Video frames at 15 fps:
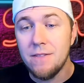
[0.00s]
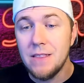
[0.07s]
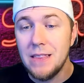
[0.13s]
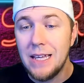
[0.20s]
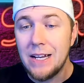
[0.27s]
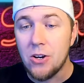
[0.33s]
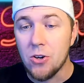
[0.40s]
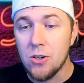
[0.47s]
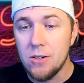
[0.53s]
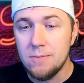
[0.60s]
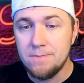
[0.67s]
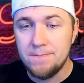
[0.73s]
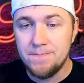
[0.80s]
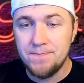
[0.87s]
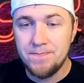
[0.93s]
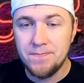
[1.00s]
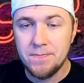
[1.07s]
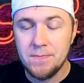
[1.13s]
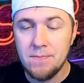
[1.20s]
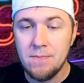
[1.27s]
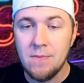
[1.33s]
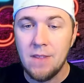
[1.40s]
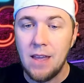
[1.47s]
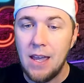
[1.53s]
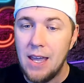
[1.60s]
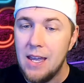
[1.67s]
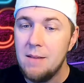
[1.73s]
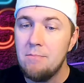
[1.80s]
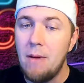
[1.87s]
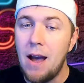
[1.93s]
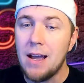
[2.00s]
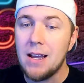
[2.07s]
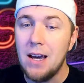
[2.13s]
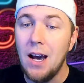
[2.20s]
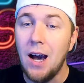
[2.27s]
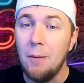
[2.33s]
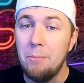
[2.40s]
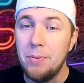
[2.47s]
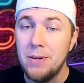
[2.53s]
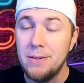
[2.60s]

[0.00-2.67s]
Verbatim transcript: liquor in my cup